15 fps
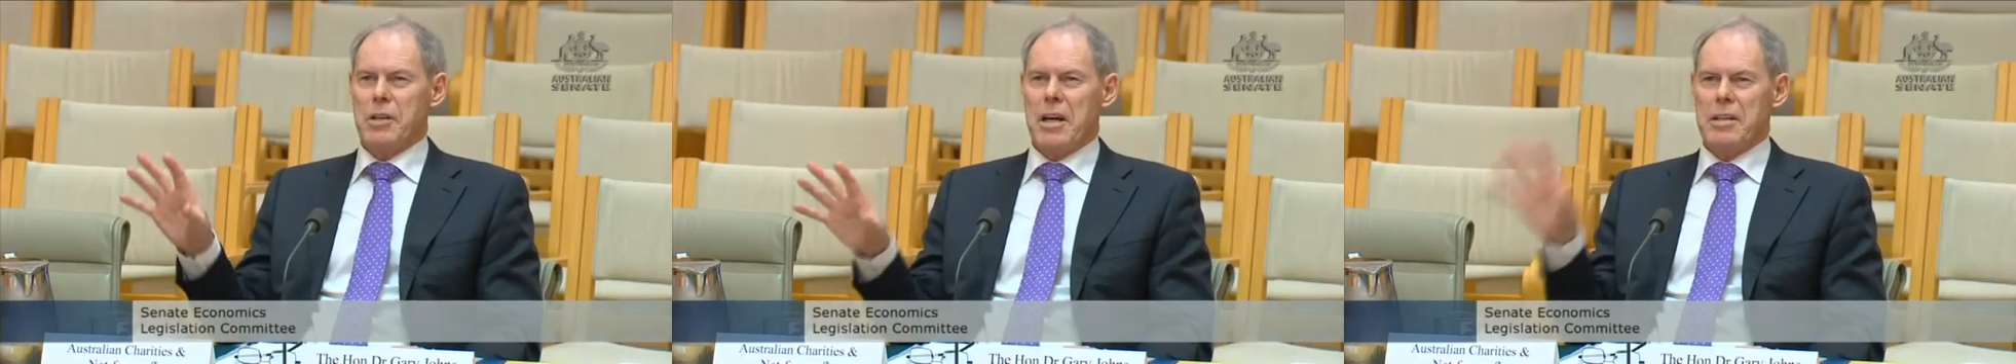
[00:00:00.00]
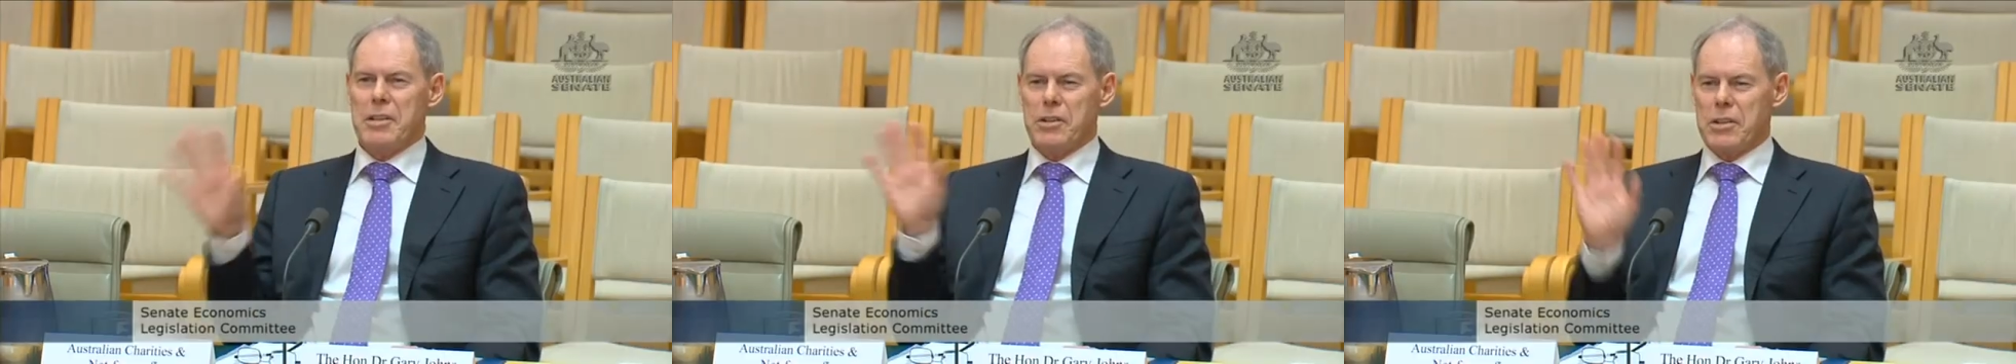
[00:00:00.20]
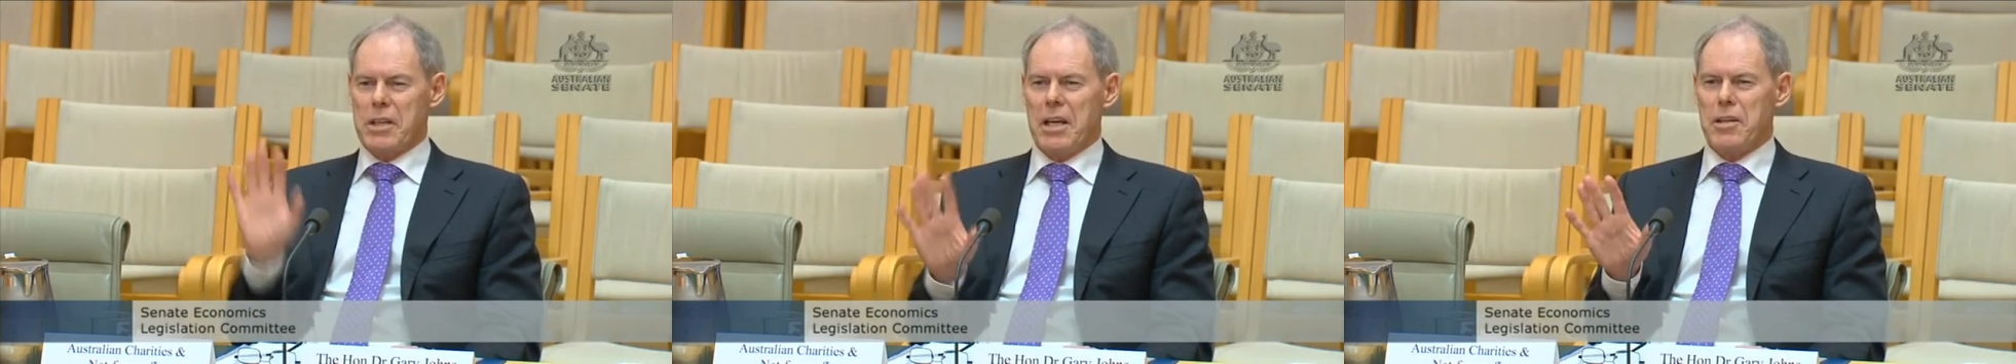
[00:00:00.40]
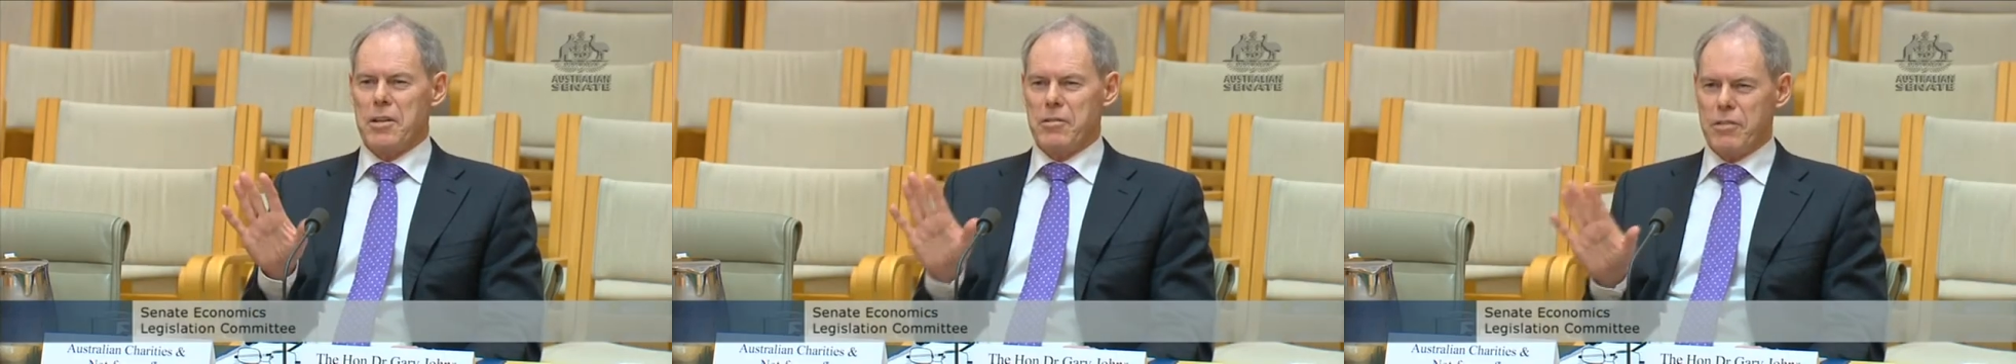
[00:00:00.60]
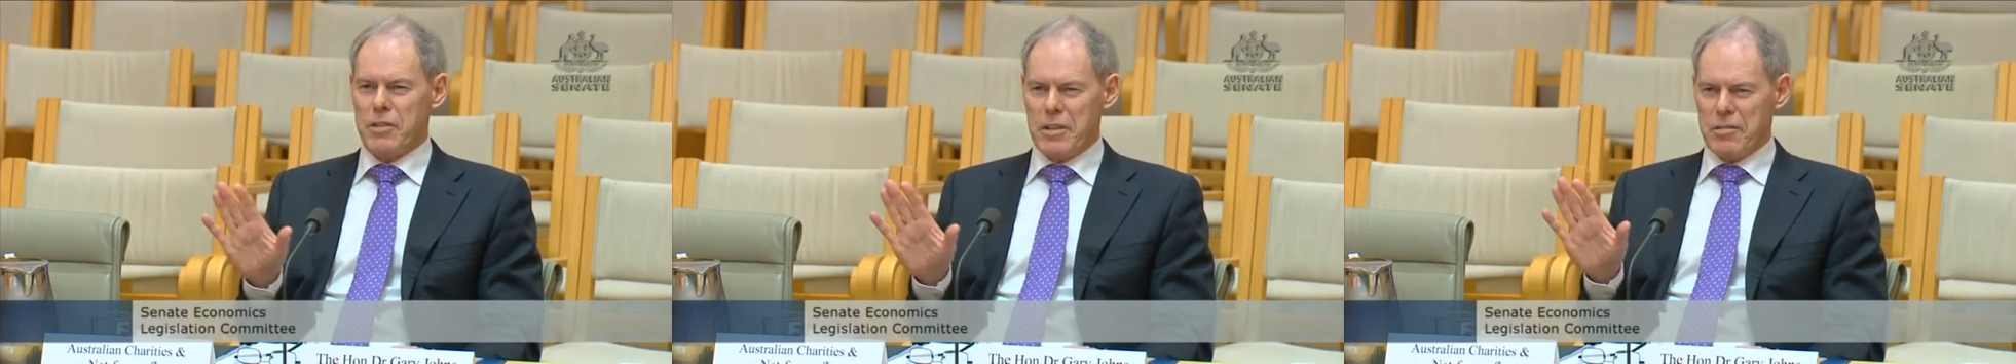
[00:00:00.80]
I just thank
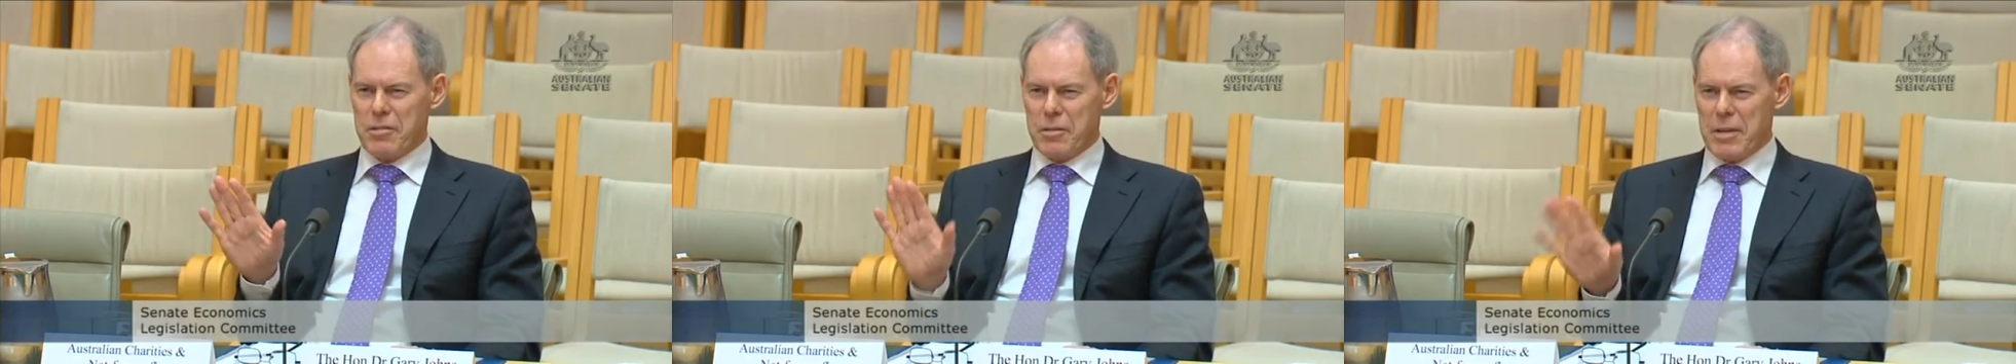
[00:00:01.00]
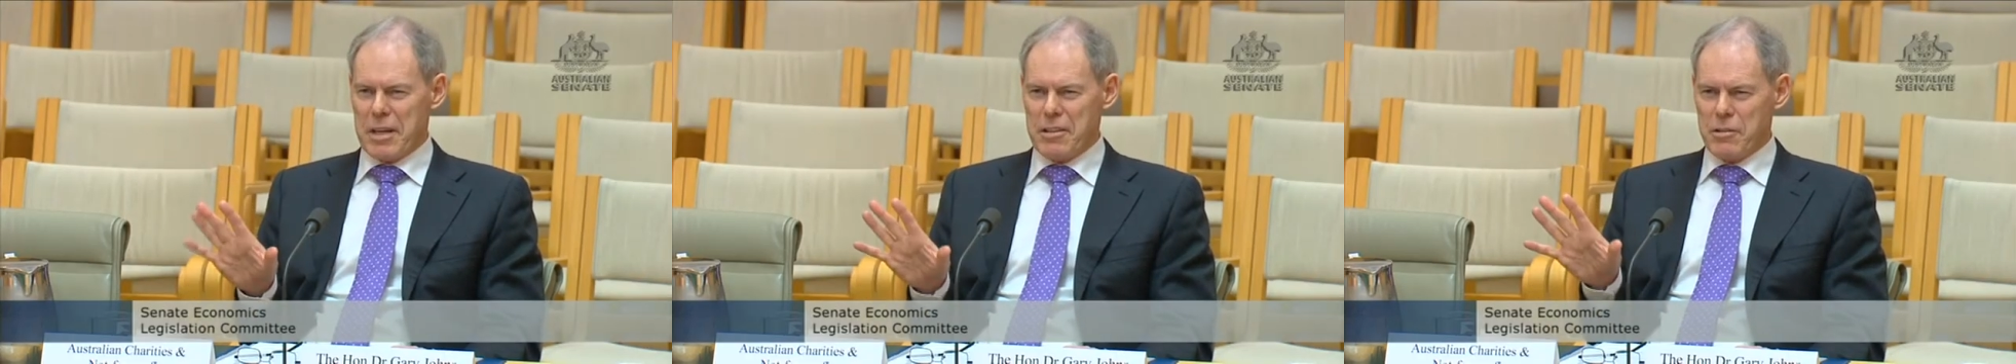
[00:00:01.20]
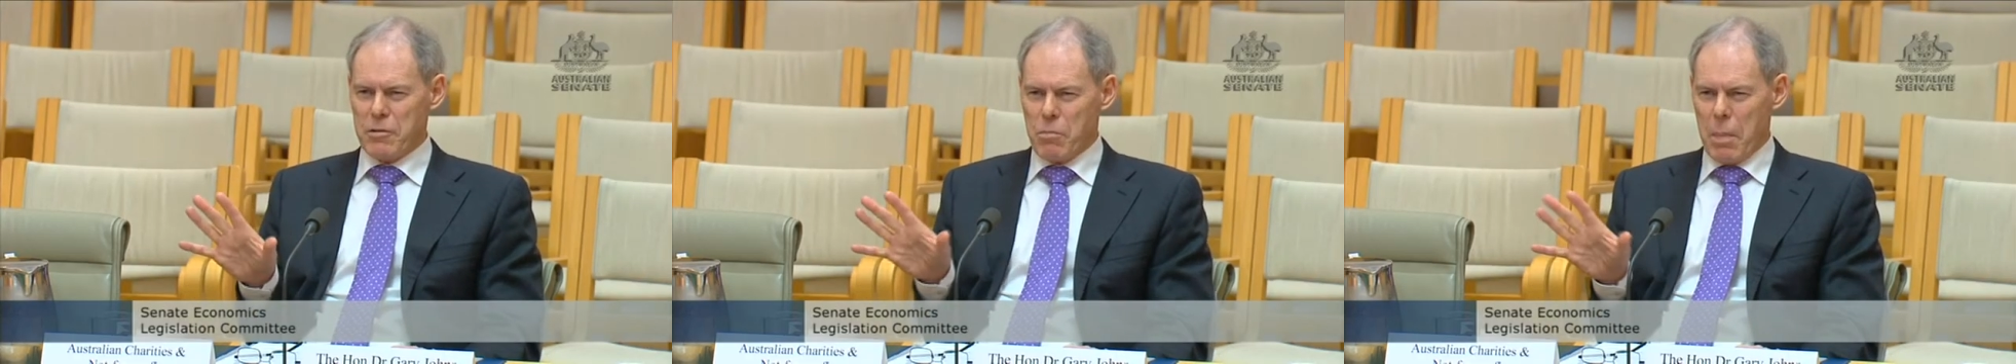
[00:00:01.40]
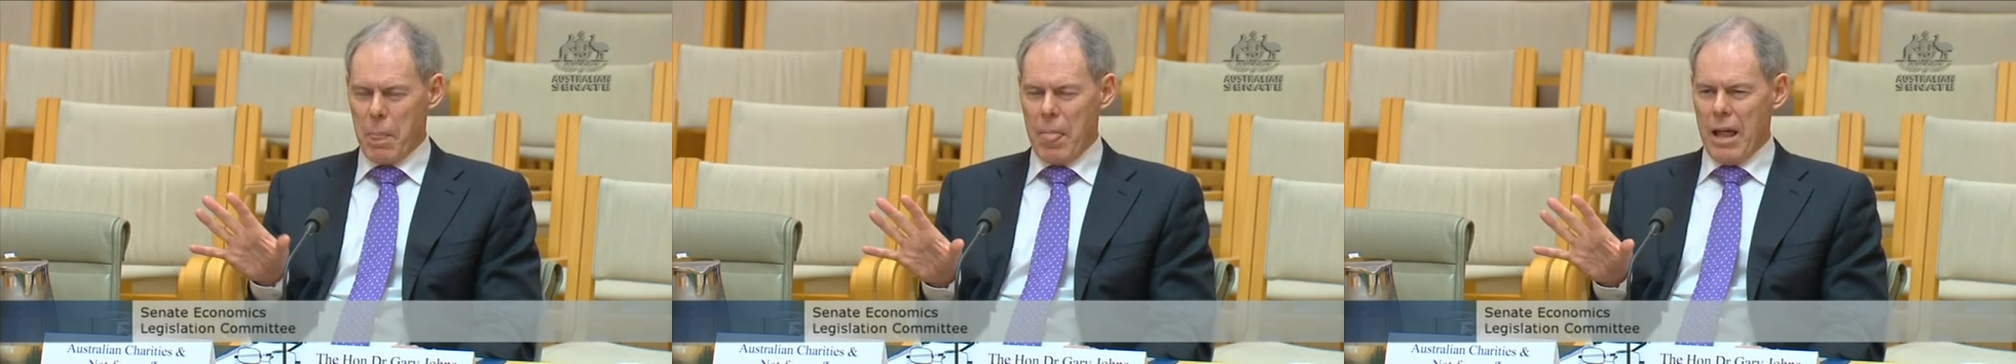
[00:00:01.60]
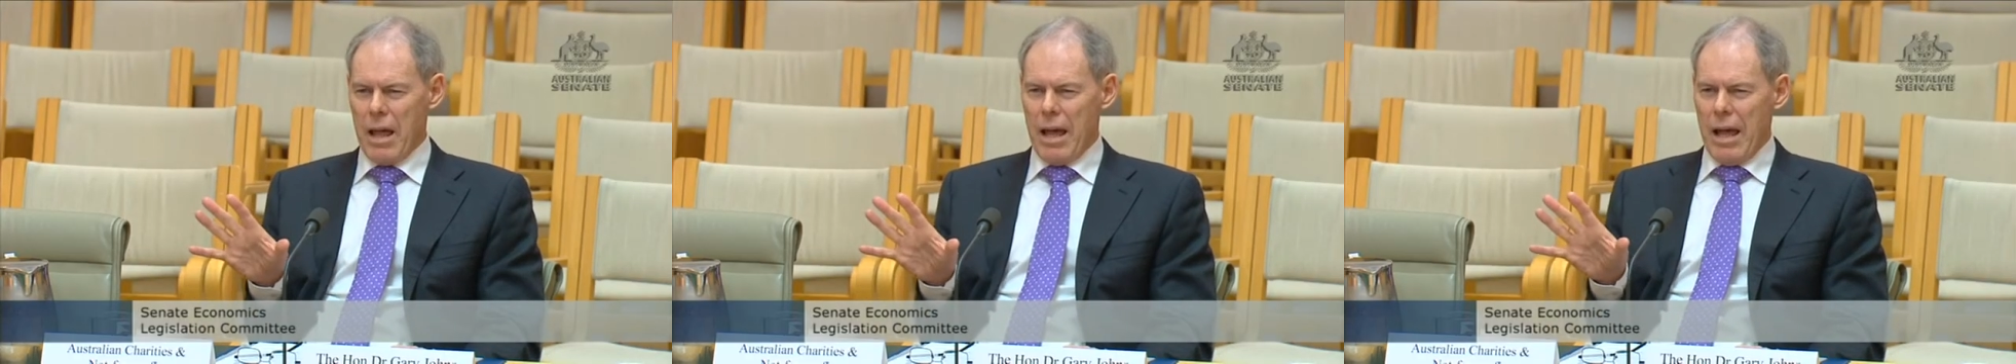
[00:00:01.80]
you for the information.
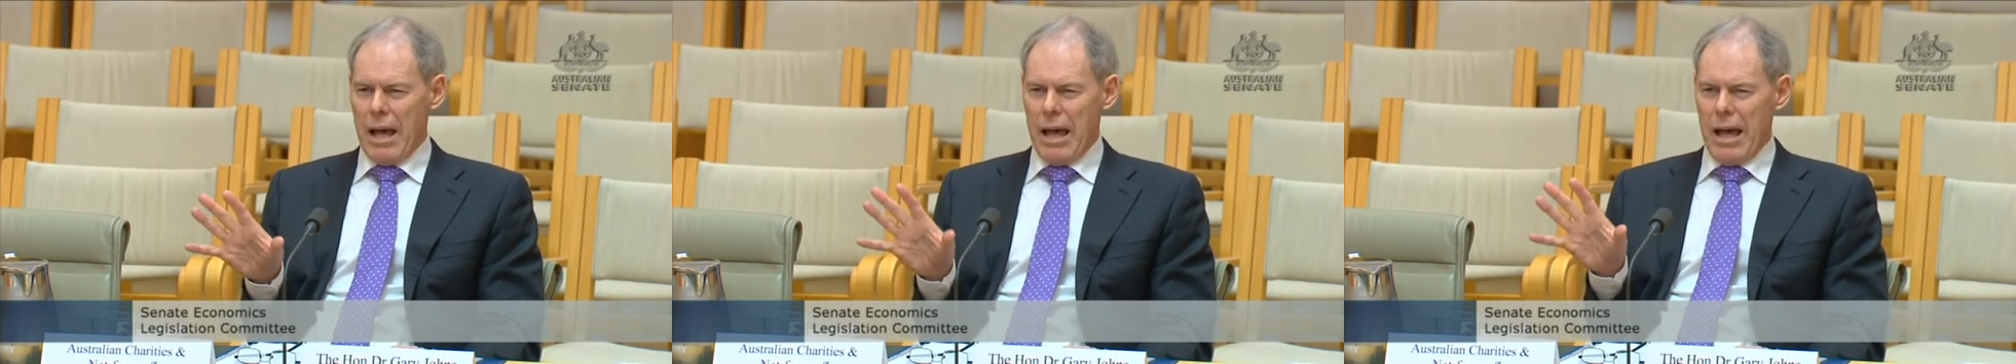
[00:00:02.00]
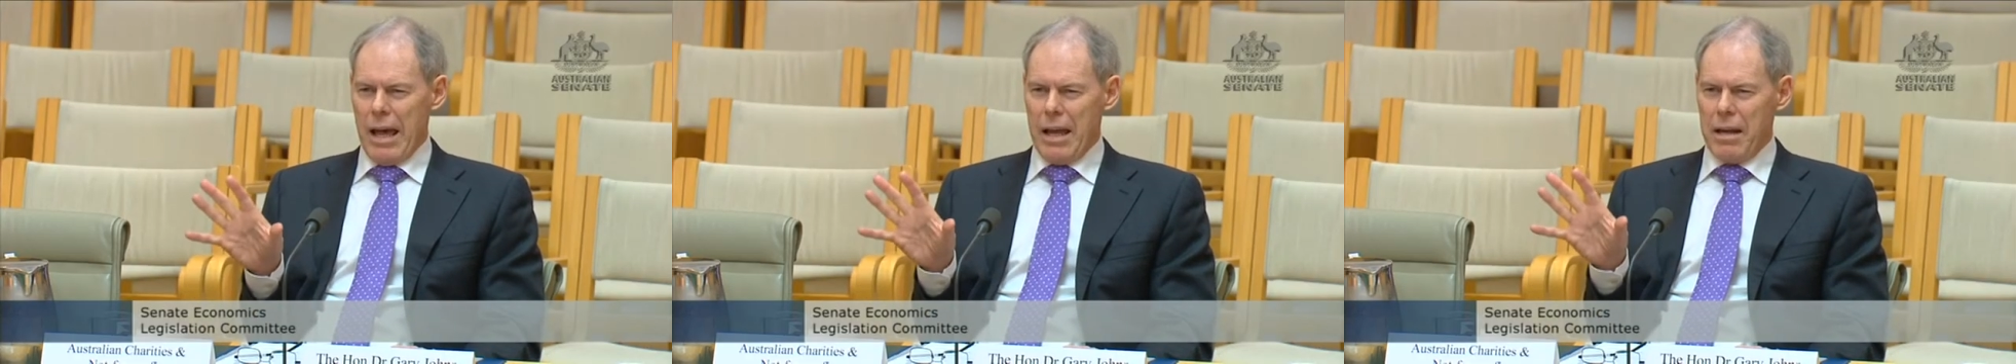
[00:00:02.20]
And,